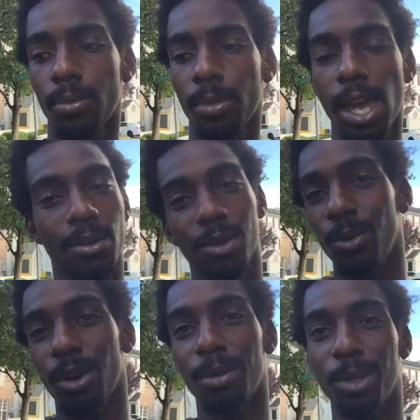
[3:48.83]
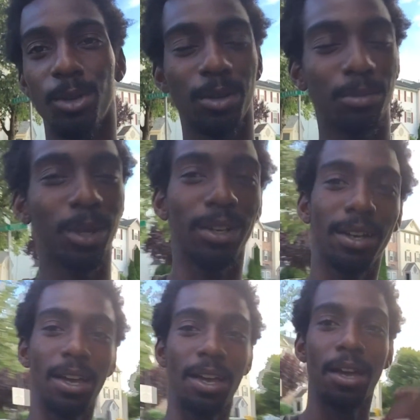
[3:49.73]
I don't know where I'm going, but
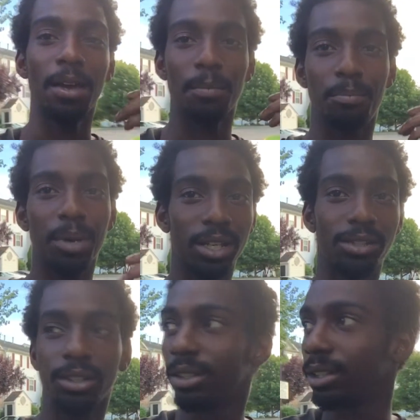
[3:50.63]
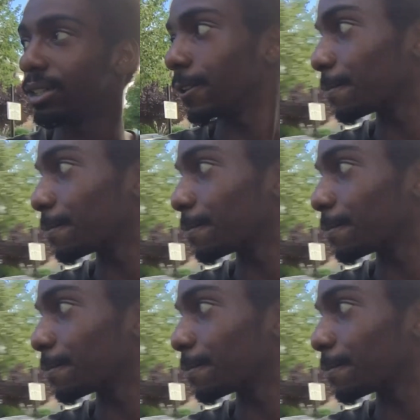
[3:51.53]
basically